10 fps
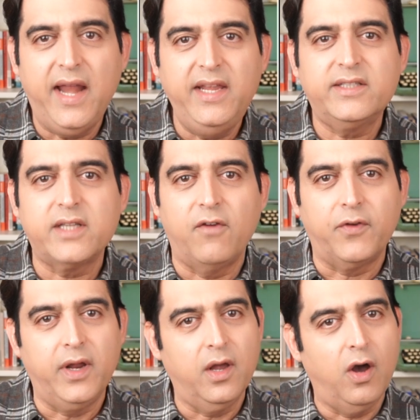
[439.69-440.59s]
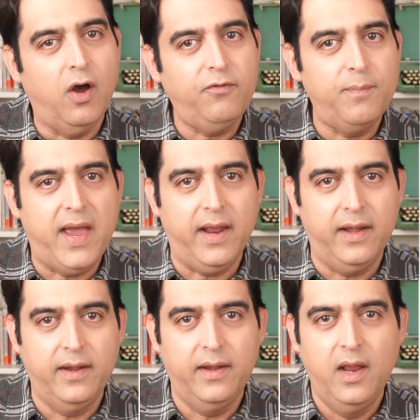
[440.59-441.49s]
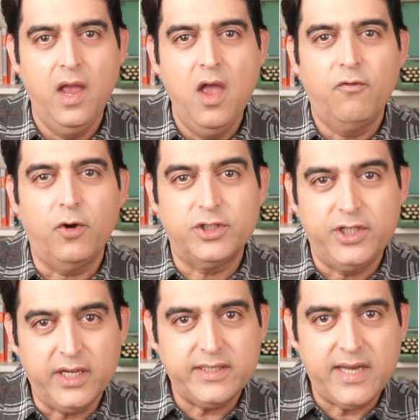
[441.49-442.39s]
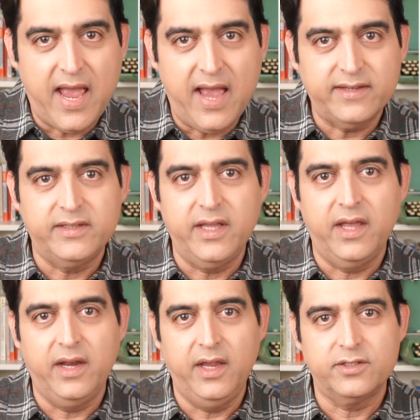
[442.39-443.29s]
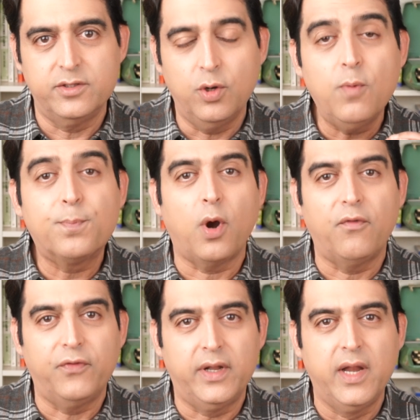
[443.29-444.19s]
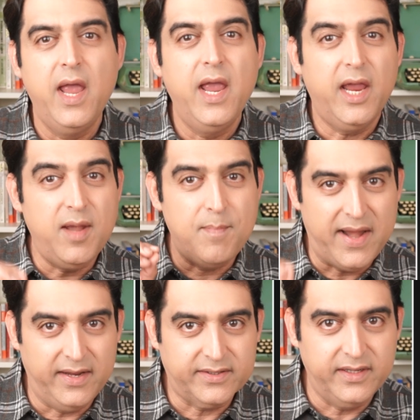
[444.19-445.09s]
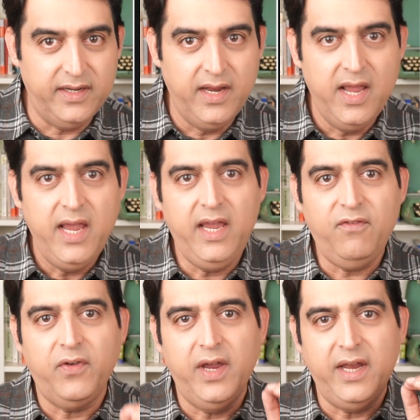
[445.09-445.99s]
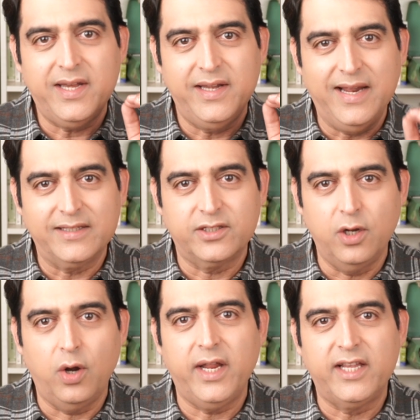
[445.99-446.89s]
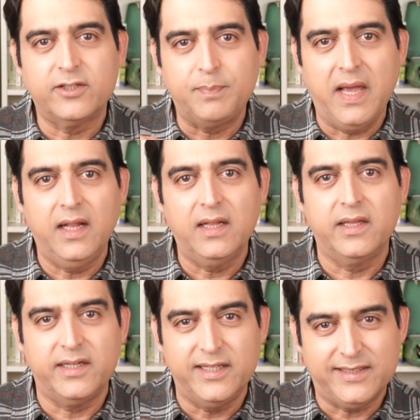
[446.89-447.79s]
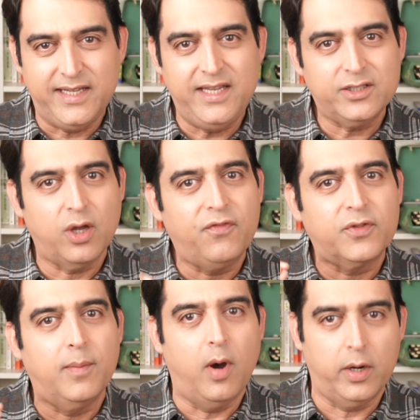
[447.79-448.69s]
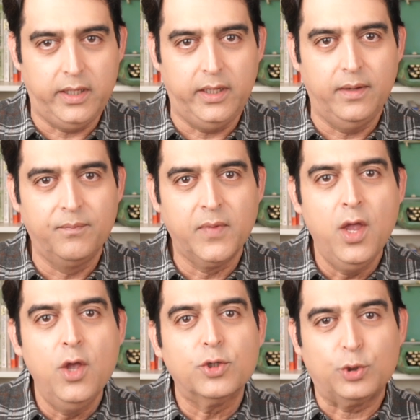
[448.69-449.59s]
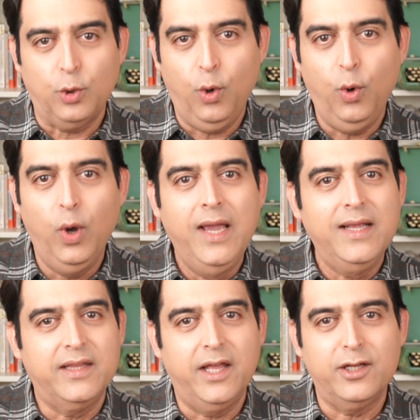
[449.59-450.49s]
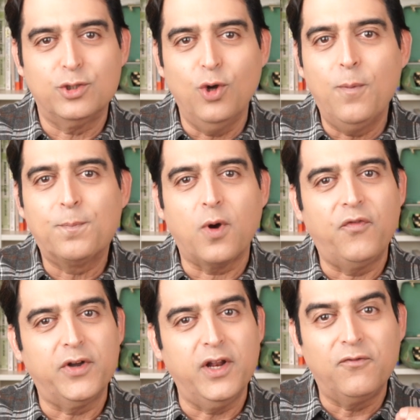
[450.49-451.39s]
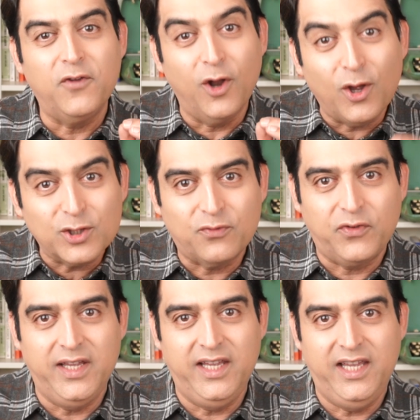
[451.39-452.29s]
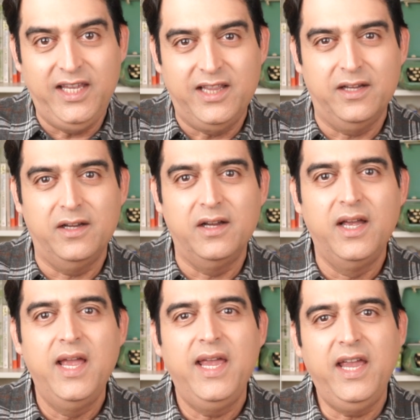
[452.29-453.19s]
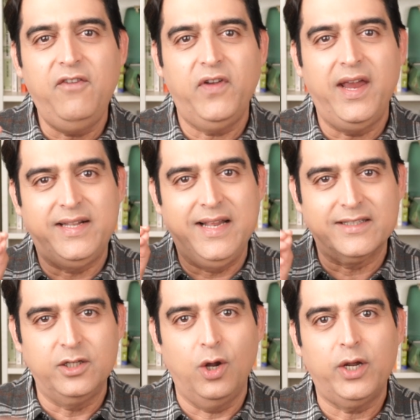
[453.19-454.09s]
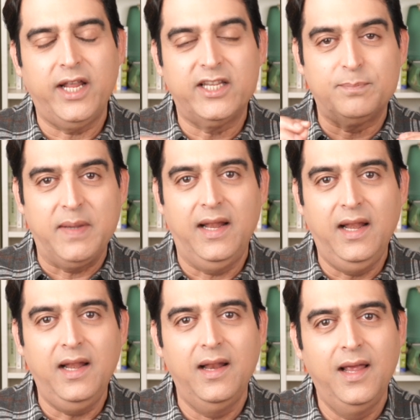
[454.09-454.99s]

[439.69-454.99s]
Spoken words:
any suffering of man. For just as there is no profit in medicine if it does not expel the disease of the body, so there is no profit in philosophy either if it does not expel